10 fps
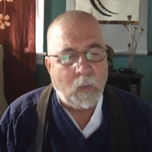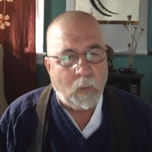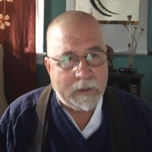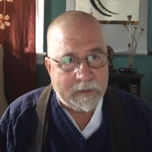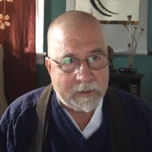
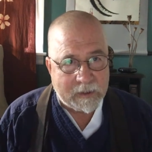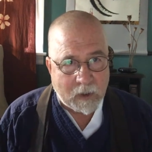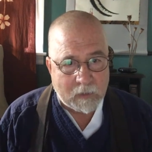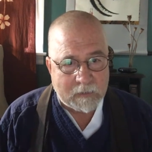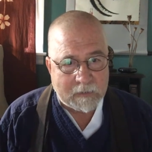When it is
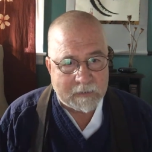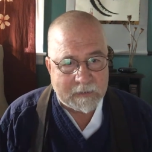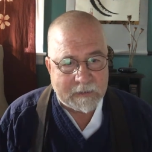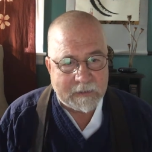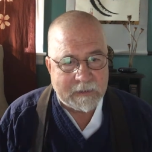cold,
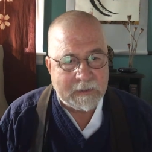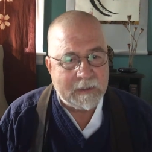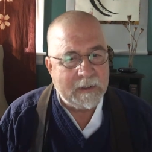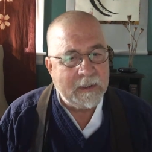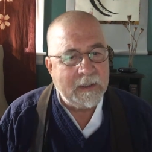
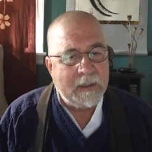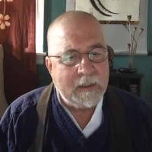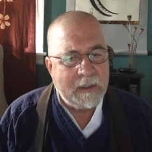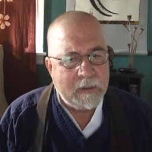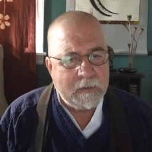
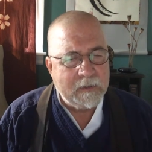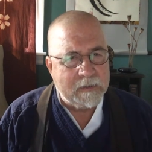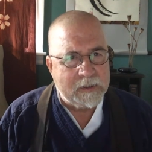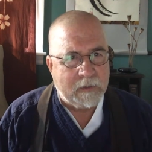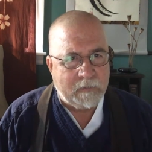kill
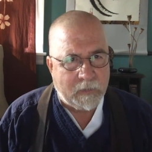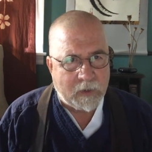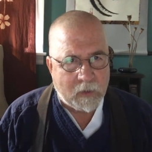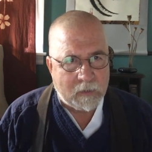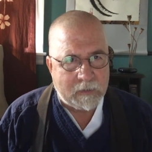yourself with
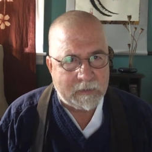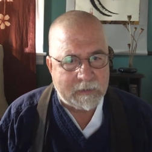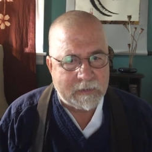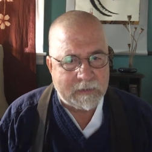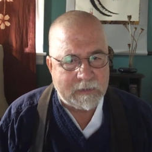cold.
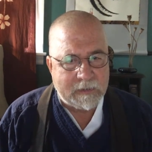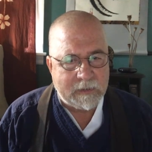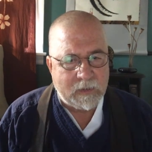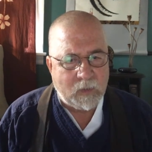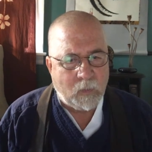
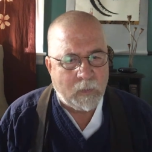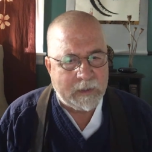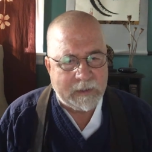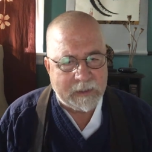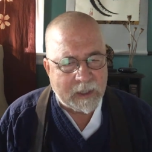When
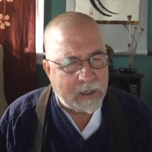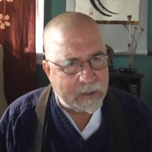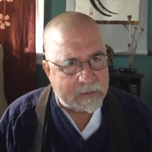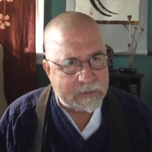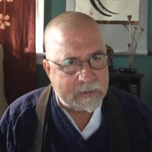it is
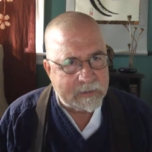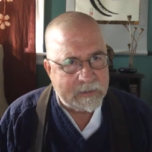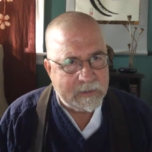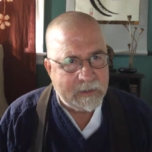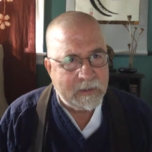hot,
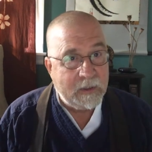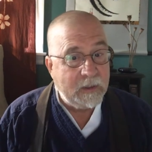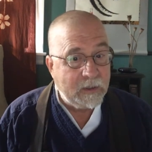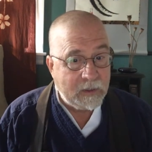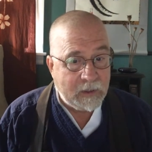
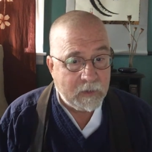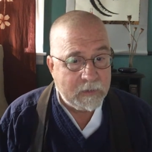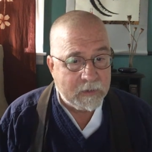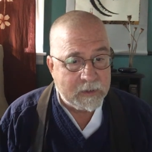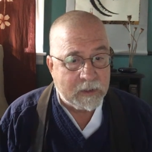kill
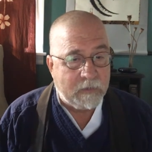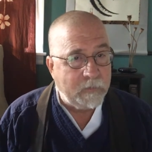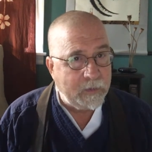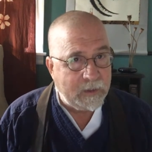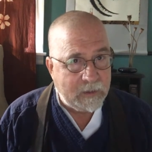
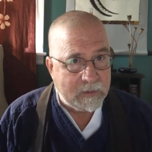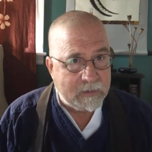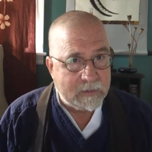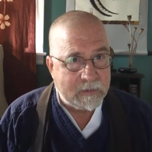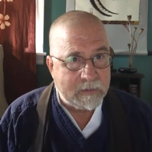yourself with heat.